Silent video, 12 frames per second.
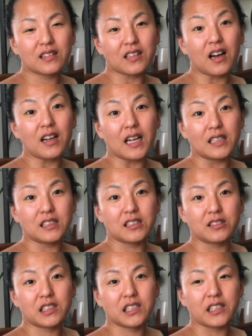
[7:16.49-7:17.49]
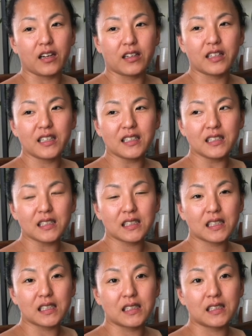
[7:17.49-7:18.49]
thought I should share this
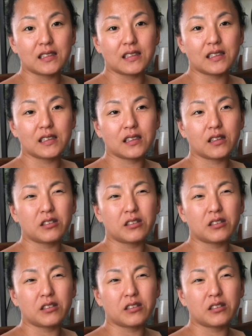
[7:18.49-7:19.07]
because